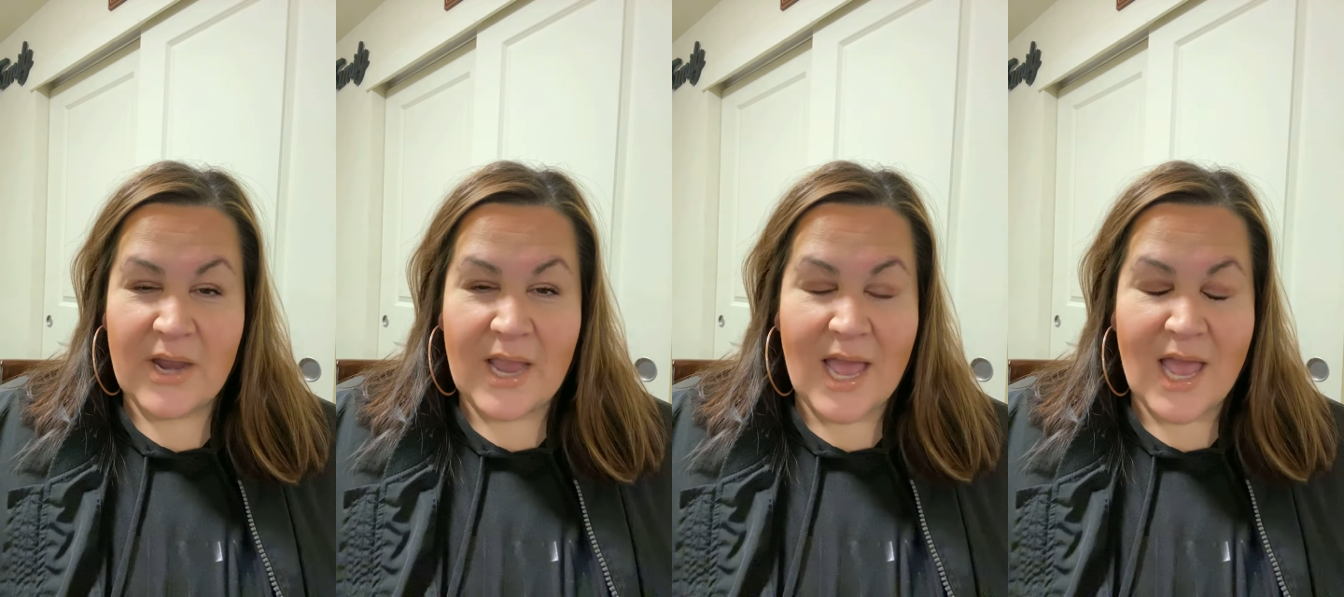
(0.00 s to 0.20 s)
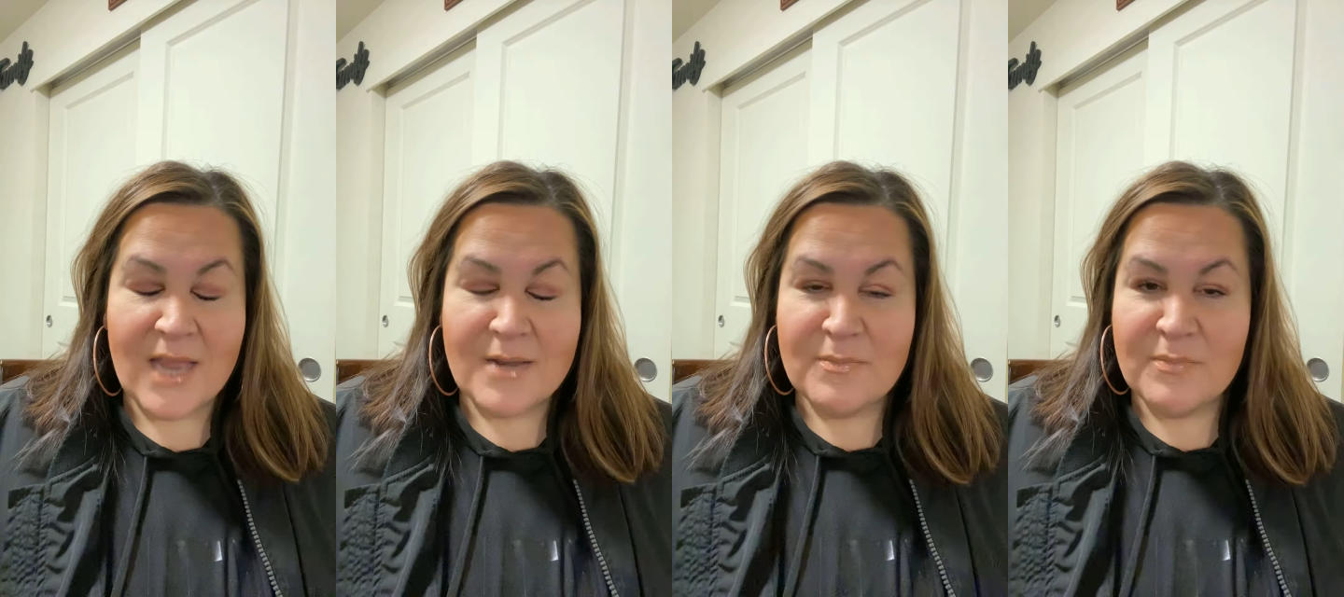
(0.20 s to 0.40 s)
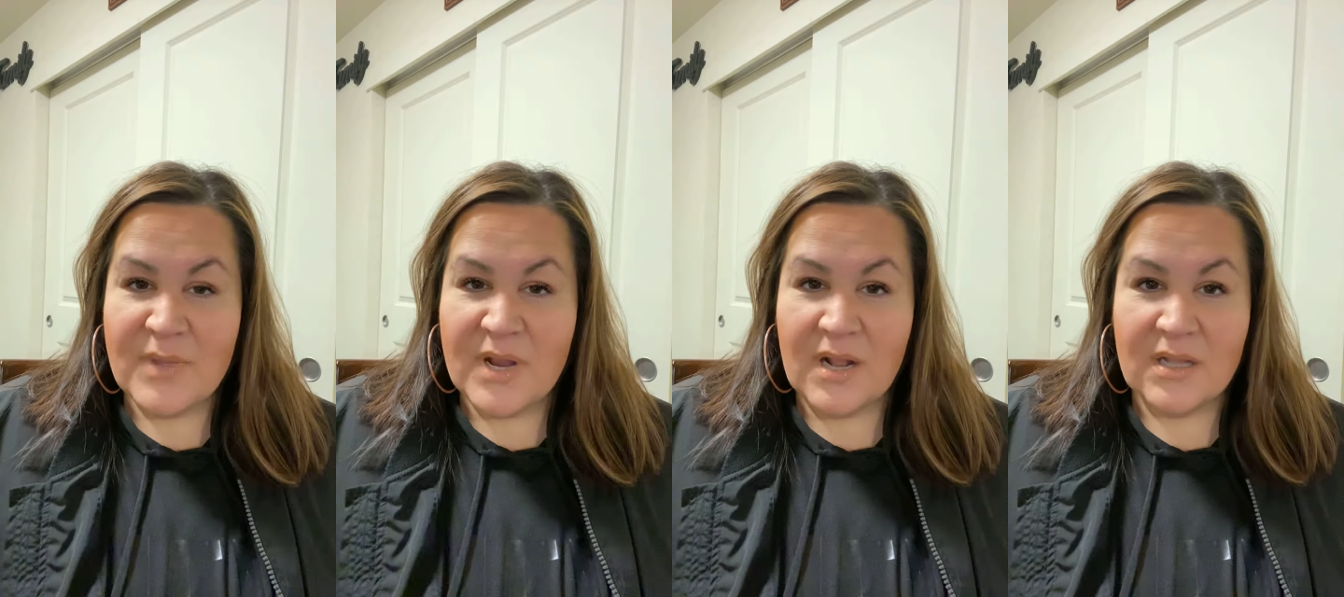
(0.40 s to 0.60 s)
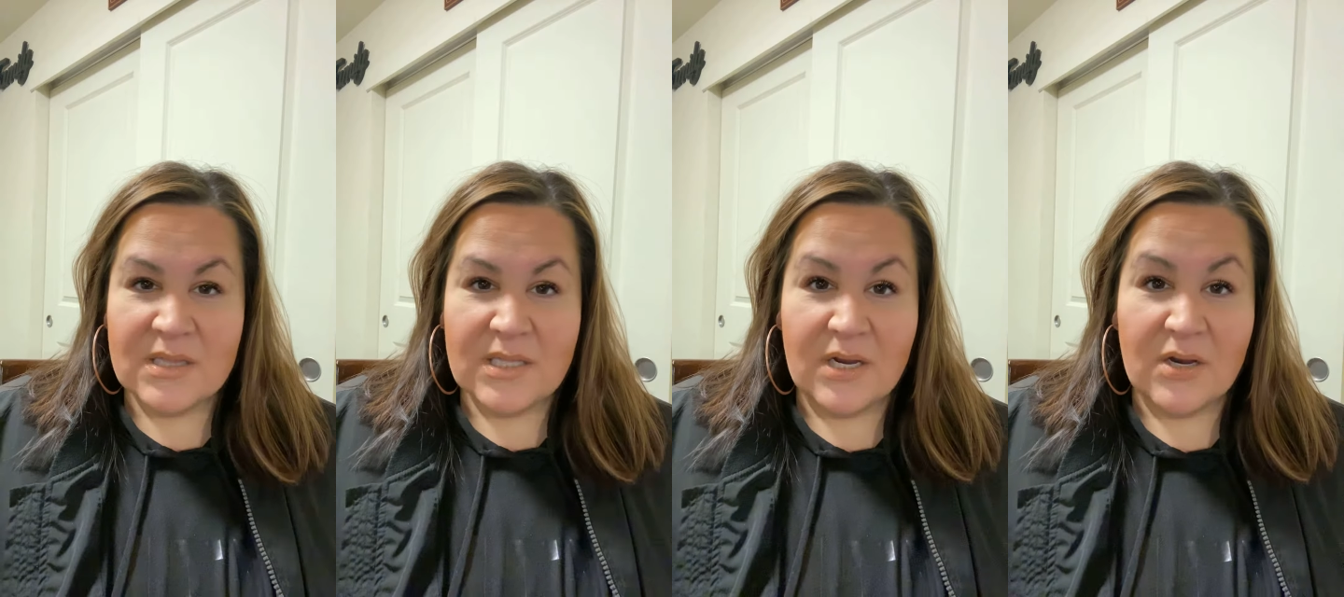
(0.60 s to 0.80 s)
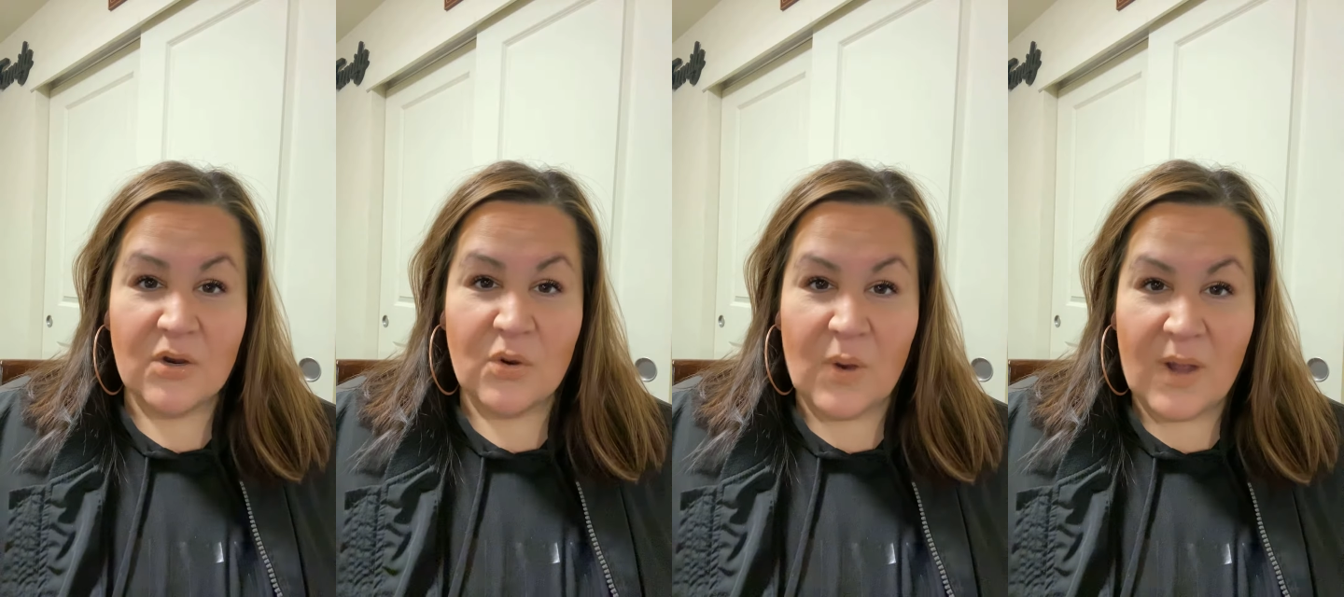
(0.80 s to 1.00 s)
I hadn't been on
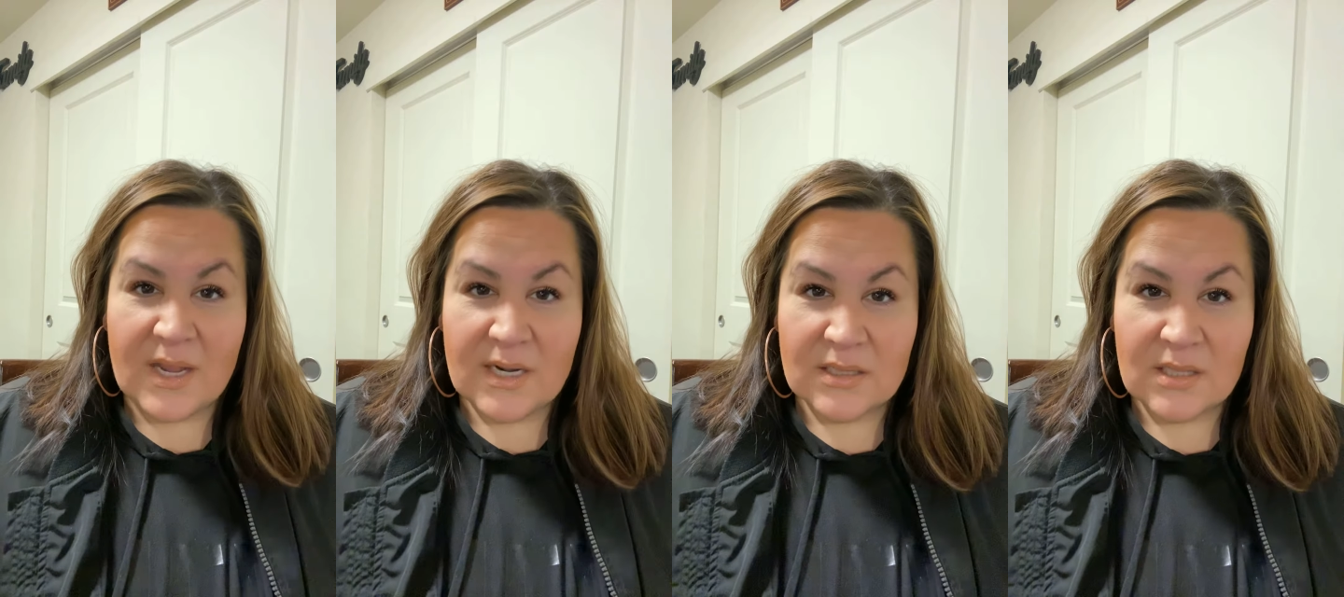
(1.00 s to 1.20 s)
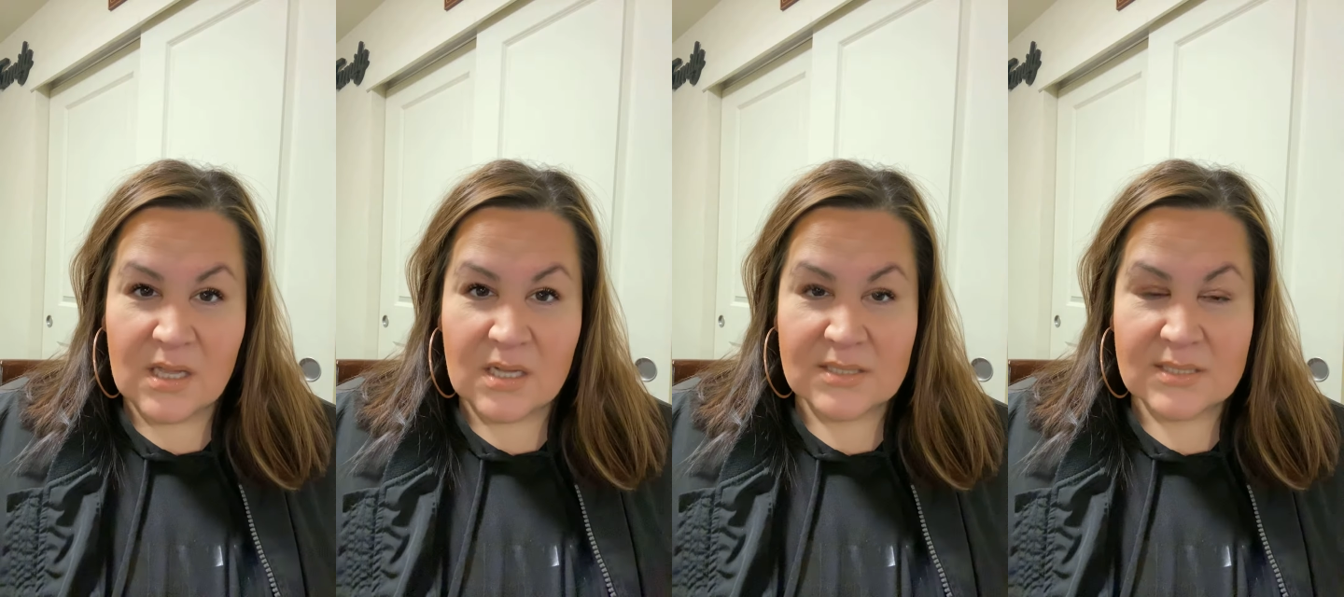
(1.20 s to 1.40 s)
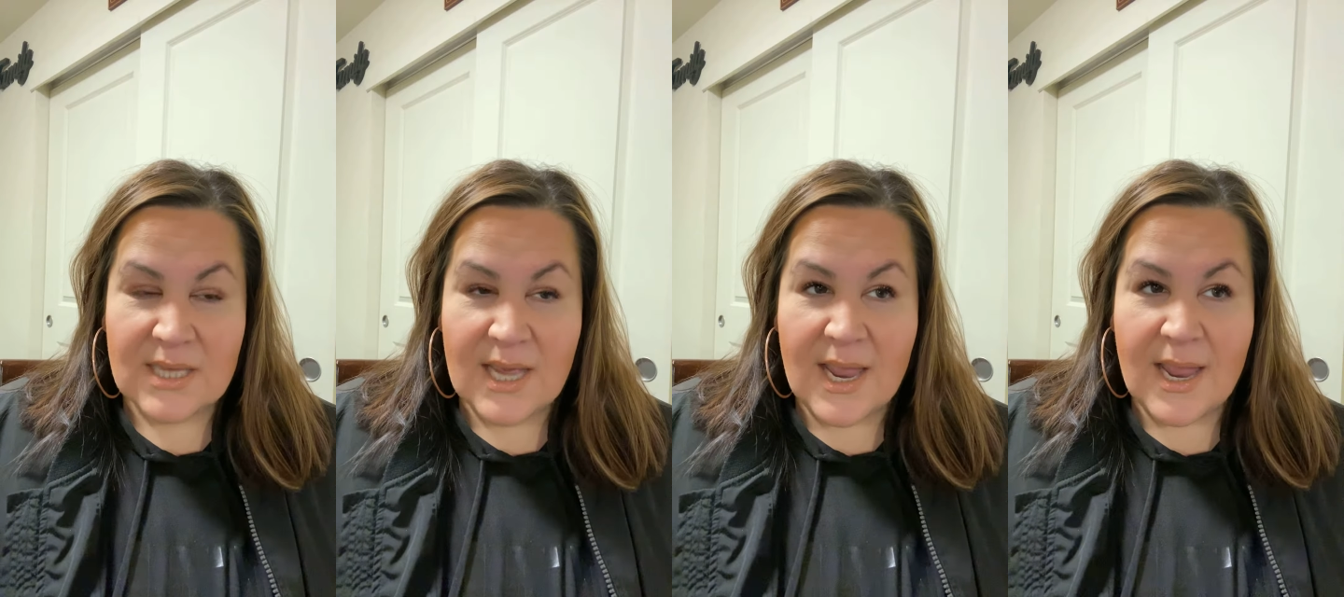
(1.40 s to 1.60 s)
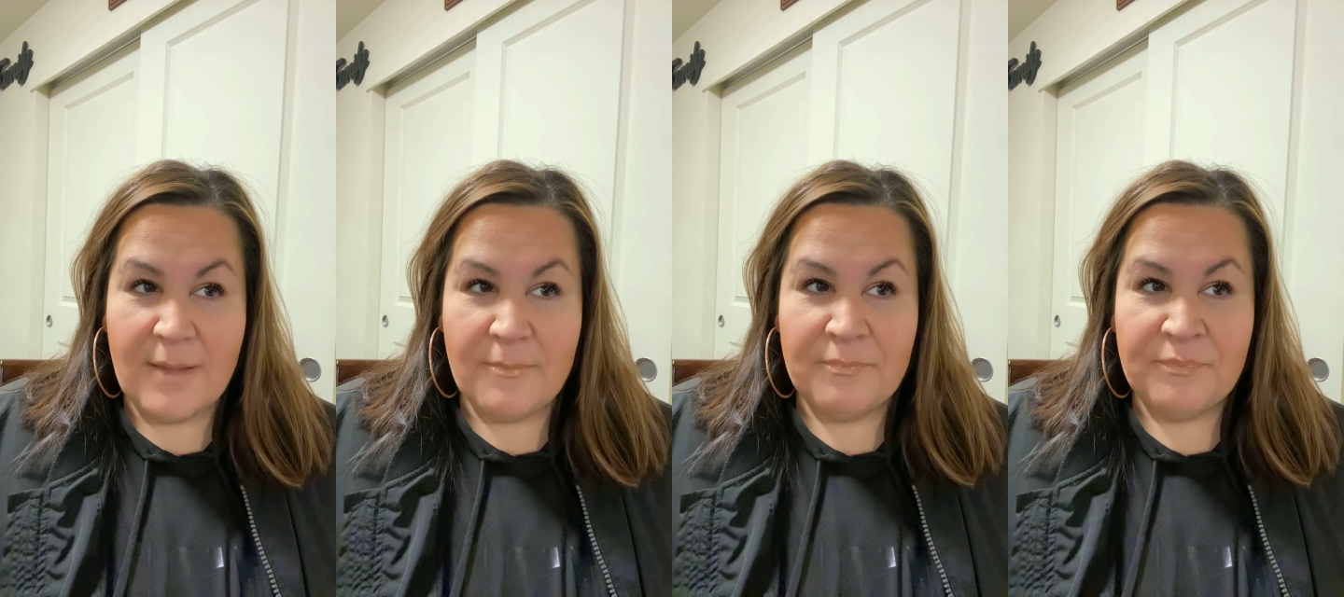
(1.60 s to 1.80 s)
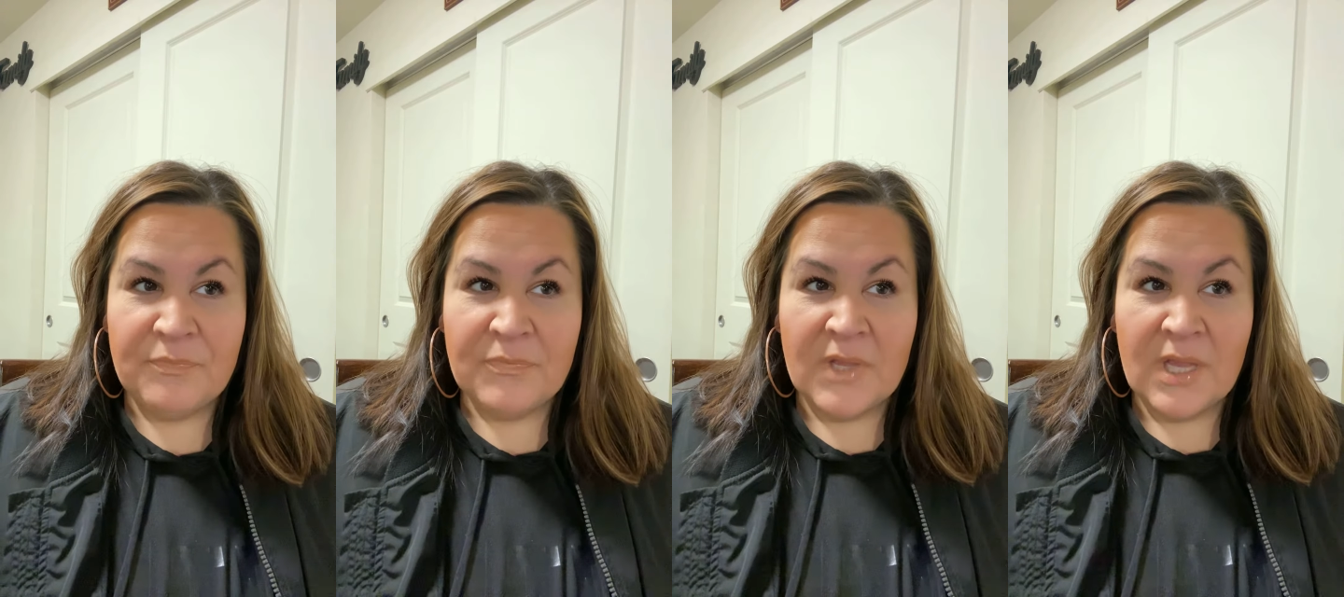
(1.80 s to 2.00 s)
there in quite a long
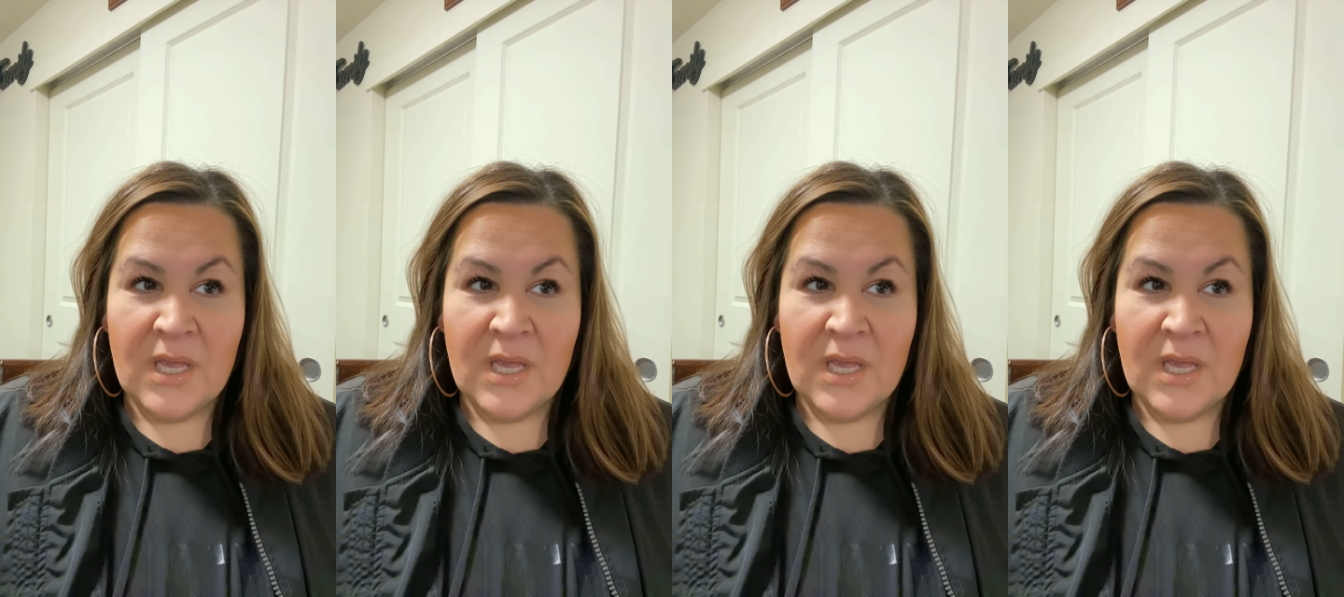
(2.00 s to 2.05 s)
time.